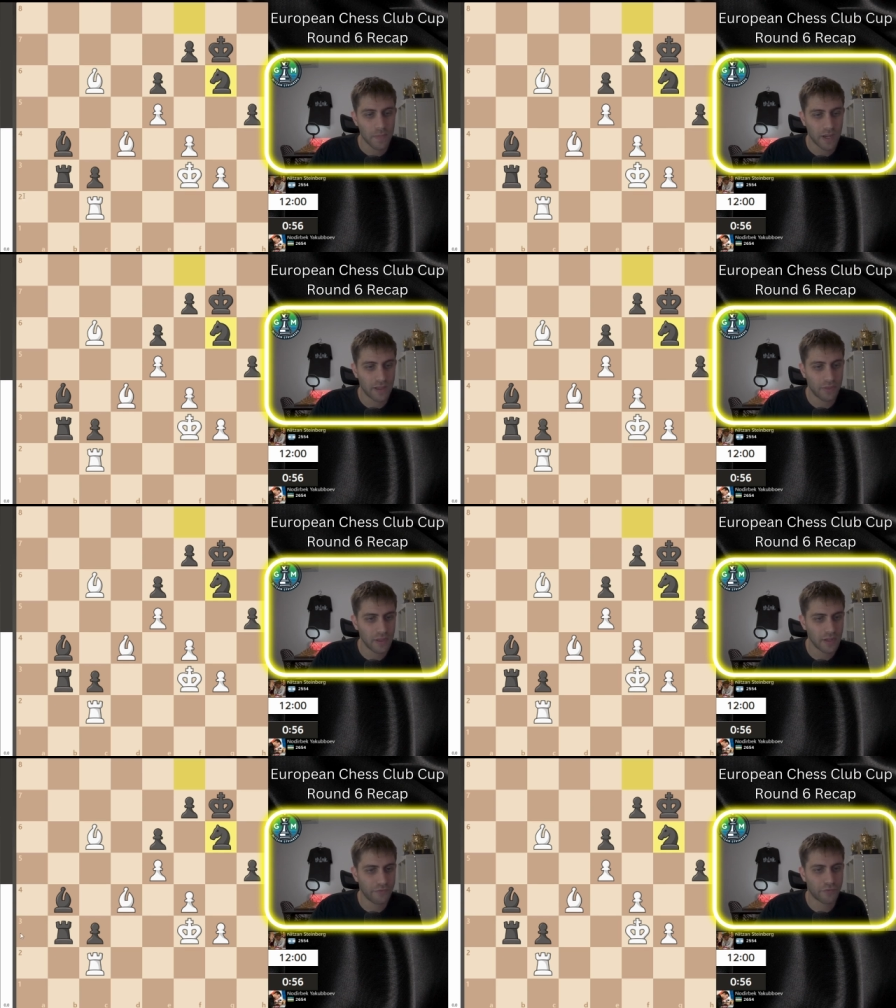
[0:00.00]
I
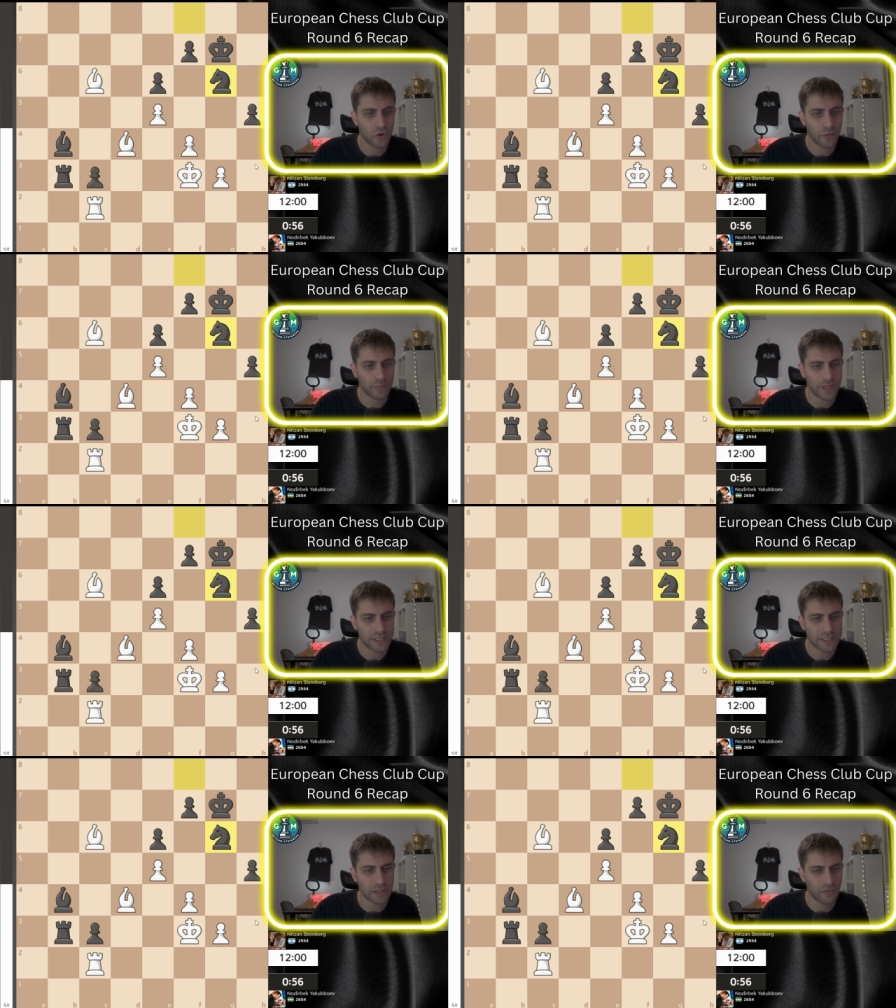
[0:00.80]
think from uh,
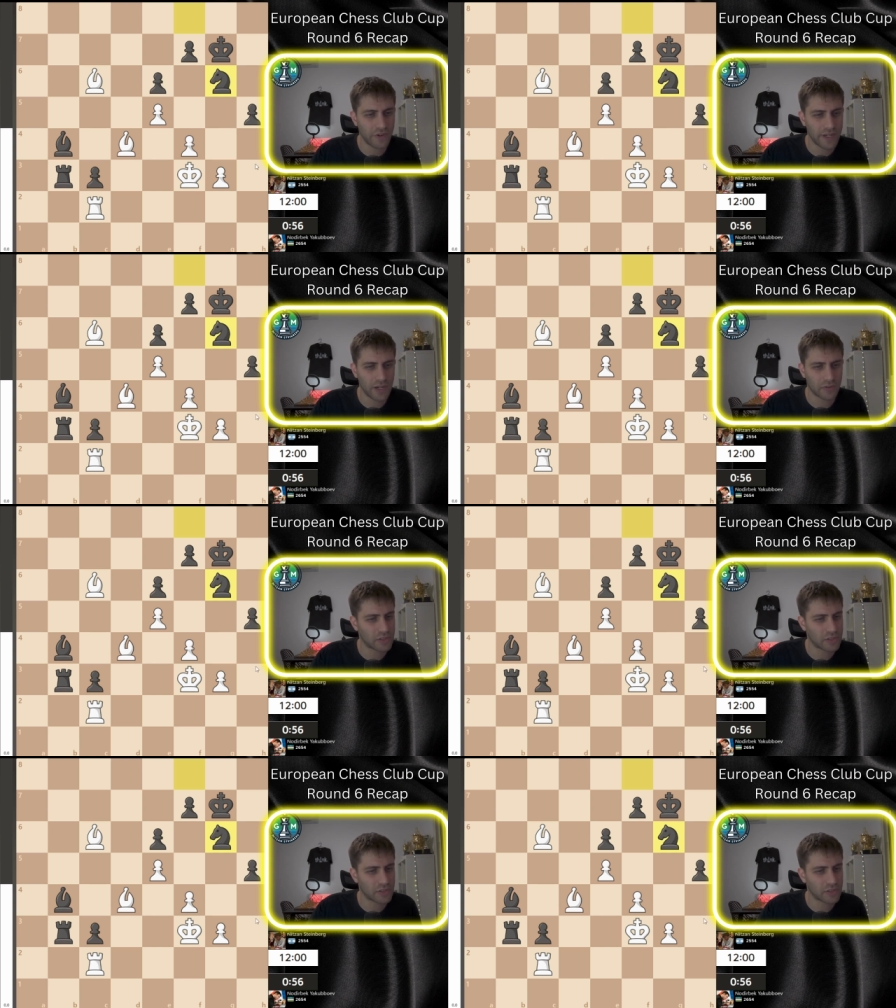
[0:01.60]
Slovenia or